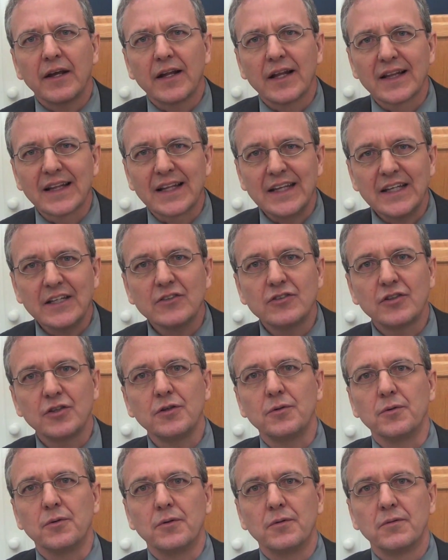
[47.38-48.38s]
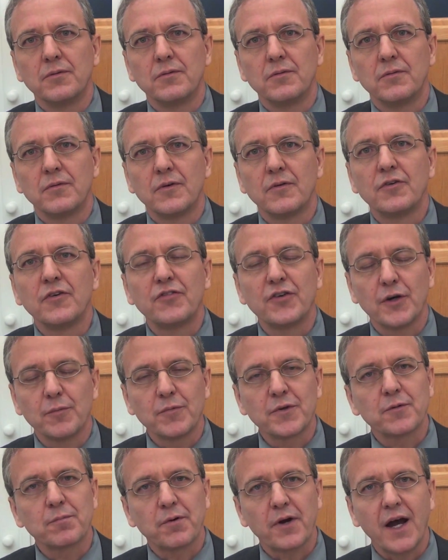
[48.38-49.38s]
lead to
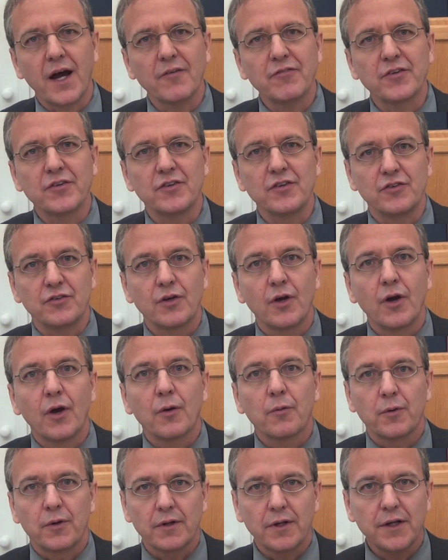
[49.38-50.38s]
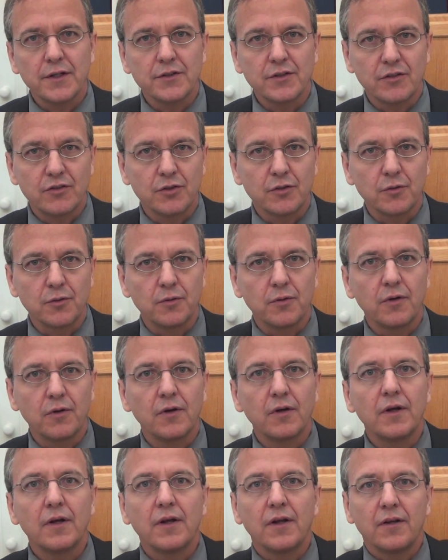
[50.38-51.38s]
fulfillment of prophecies related to
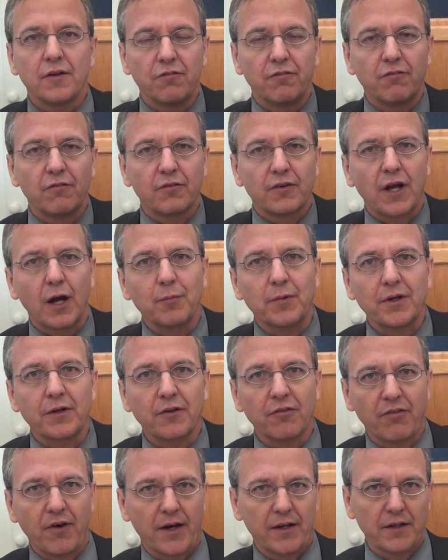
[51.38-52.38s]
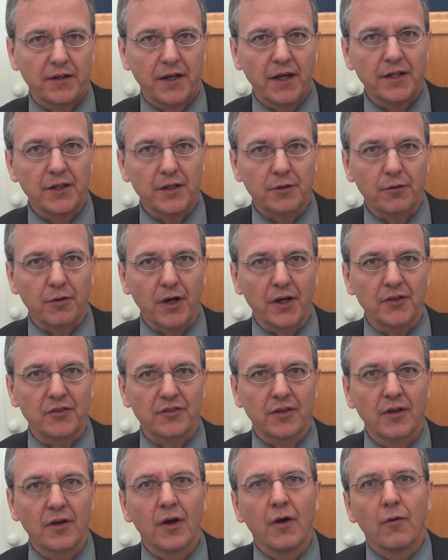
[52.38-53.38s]
the coming of the final
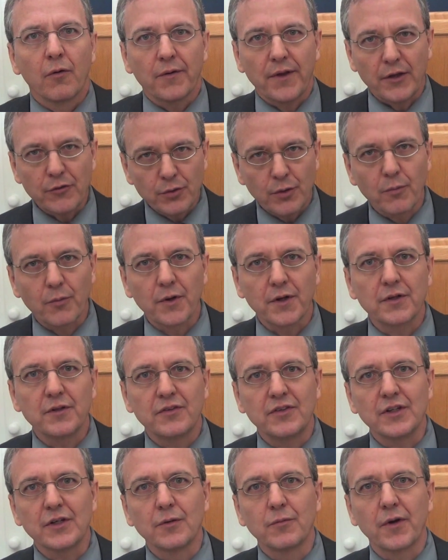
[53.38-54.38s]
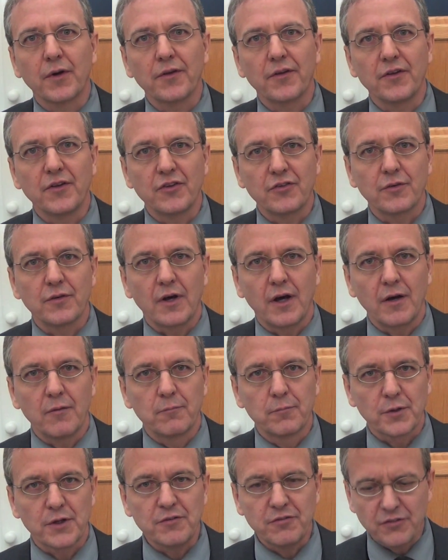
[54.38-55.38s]
Antichrist? Well, that's what we're going to deal with in this
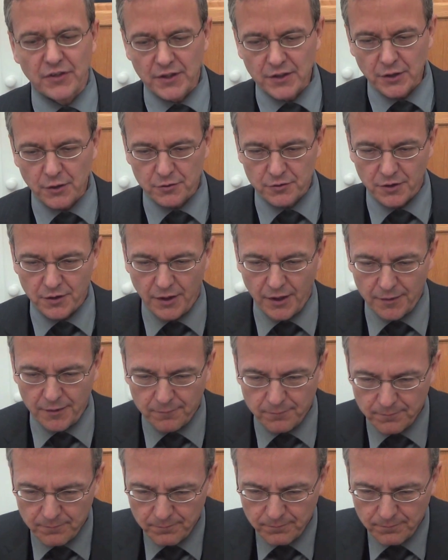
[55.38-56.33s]
brief video today.